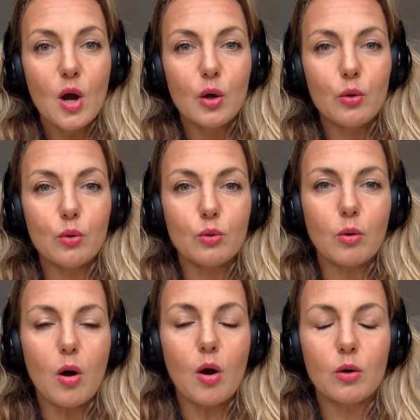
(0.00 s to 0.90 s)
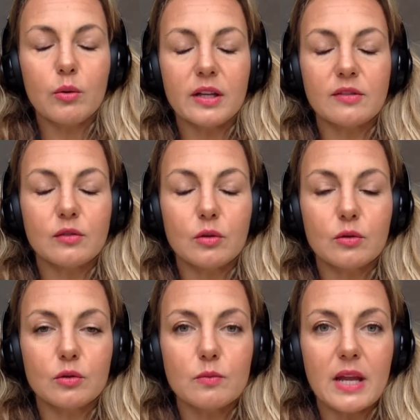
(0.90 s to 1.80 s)
who always
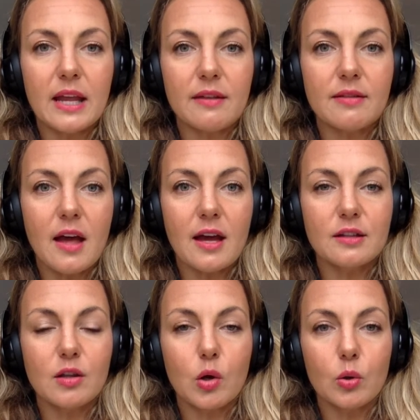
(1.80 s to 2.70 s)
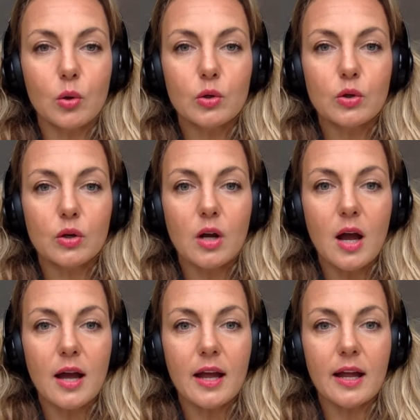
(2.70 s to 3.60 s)
told me that the older
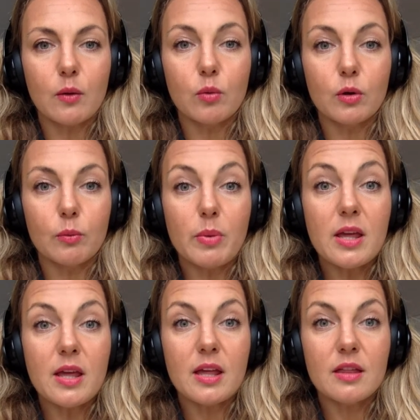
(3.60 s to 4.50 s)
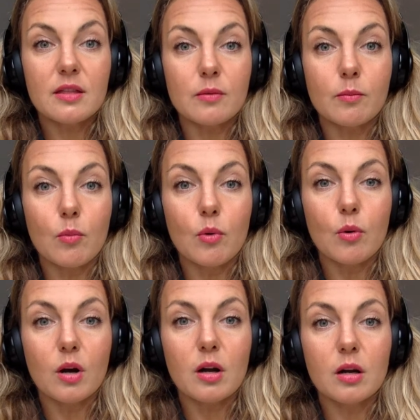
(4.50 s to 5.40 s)
I will be, the
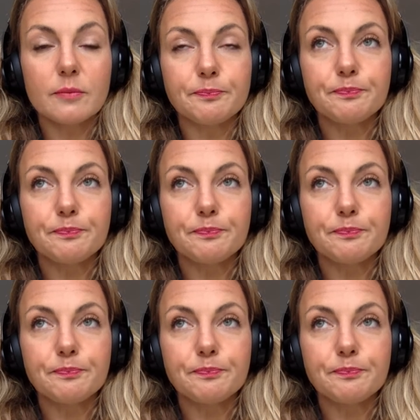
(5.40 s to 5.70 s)
more